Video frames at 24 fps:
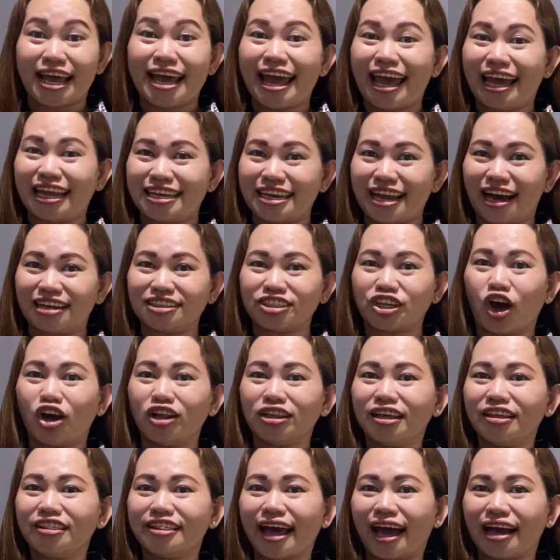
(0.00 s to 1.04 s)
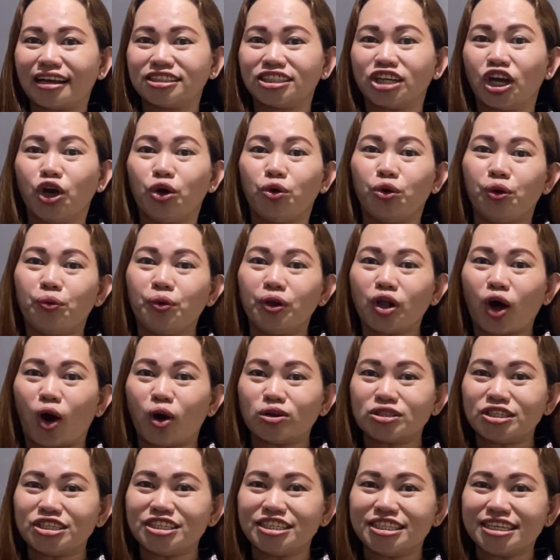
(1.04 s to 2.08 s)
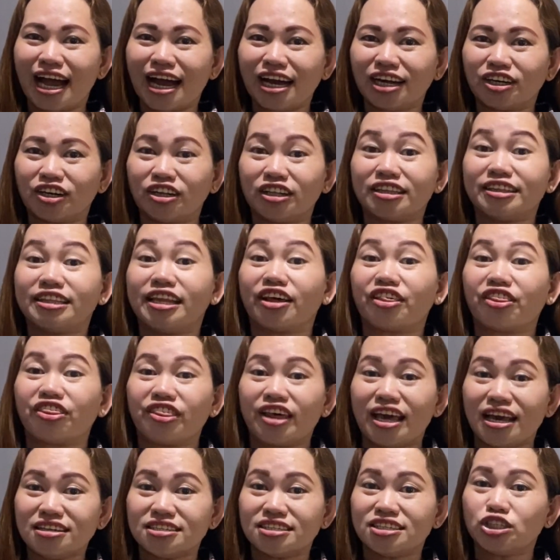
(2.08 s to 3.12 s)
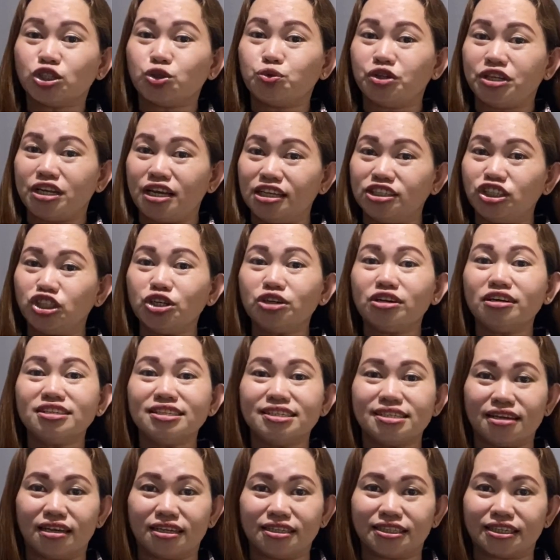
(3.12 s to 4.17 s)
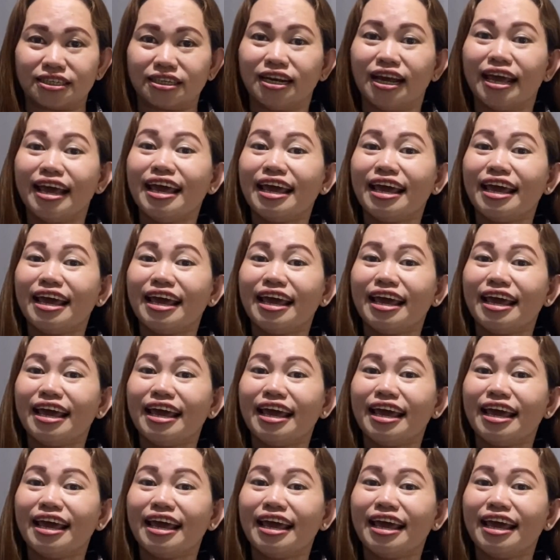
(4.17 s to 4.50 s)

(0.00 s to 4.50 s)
And not only that, we will also tackle the things that we need to consider